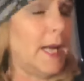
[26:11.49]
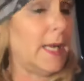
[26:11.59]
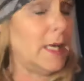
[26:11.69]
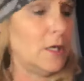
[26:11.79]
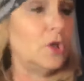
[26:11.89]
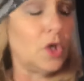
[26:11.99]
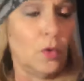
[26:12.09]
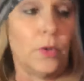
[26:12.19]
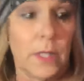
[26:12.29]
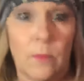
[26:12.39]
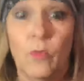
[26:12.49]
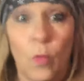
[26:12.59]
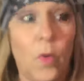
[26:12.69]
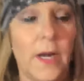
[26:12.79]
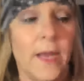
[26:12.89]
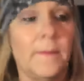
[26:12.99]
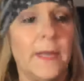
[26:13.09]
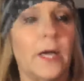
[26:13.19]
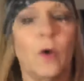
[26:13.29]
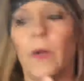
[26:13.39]
I told them what had
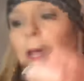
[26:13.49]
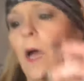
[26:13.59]
been going